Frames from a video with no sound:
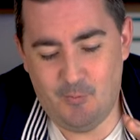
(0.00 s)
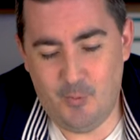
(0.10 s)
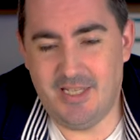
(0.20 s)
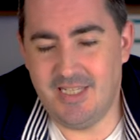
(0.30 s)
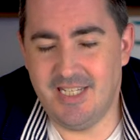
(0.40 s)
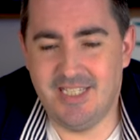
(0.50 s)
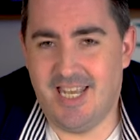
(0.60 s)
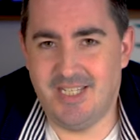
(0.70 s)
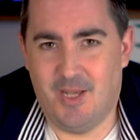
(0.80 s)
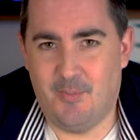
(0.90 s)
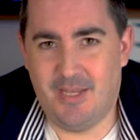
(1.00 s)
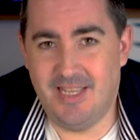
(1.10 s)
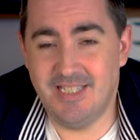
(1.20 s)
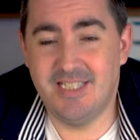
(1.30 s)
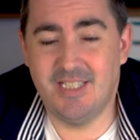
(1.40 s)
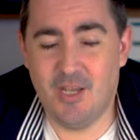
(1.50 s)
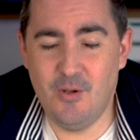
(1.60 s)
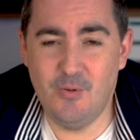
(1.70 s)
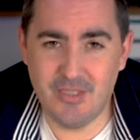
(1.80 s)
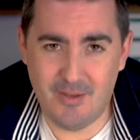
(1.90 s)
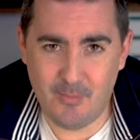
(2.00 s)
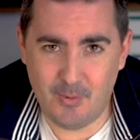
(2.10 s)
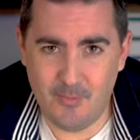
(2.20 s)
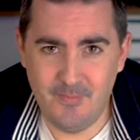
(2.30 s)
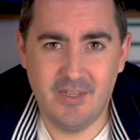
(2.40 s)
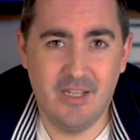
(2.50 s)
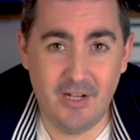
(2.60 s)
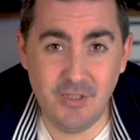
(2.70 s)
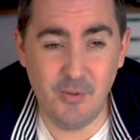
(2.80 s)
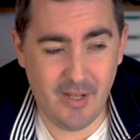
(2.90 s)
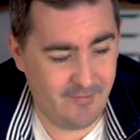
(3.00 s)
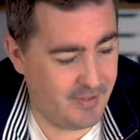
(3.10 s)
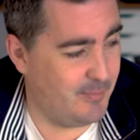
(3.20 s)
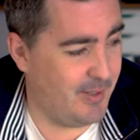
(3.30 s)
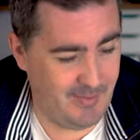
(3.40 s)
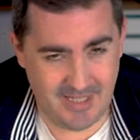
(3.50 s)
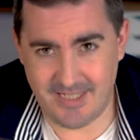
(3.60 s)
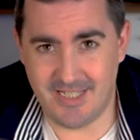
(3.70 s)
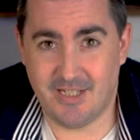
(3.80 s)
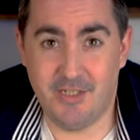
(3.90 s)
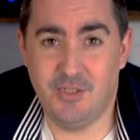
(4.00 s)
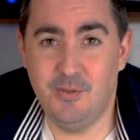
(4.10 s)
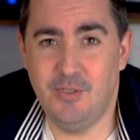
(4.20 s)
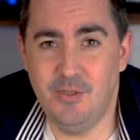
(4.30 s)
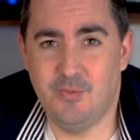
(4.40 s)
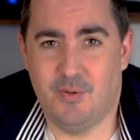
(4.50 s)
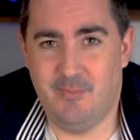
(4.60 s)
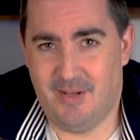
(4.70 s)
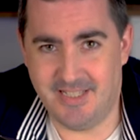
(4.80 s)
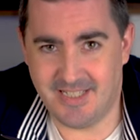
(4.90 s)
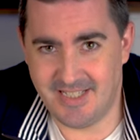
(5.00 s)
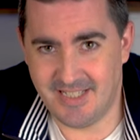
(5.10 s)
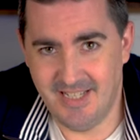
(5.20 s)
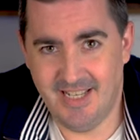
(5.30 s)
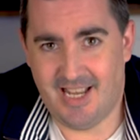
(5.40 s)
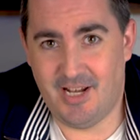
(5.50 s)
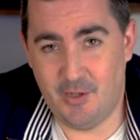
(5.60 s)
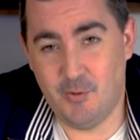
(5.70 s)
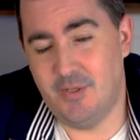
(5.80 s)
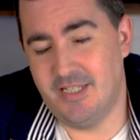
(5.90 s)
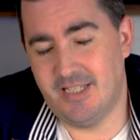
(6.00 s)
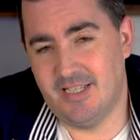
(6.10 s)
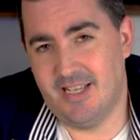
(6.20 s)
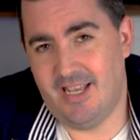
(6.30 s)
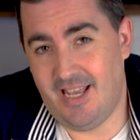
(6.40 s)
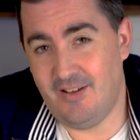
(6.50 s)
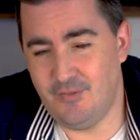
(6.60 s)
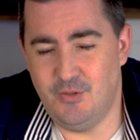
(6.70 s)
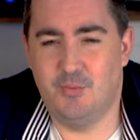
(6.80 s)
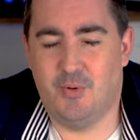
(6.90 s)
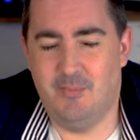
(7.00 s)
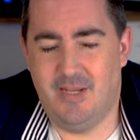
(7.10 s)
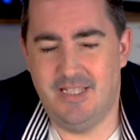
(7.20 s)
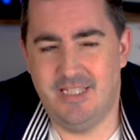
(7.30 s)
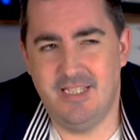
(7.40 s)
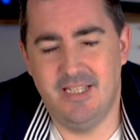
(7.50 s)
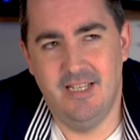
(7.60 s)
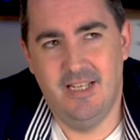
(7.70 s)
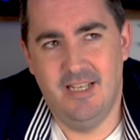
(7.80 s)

with this setup. It's so simple. I do have other prime lenses, I do use prime lenses, and I always have used prime lenses,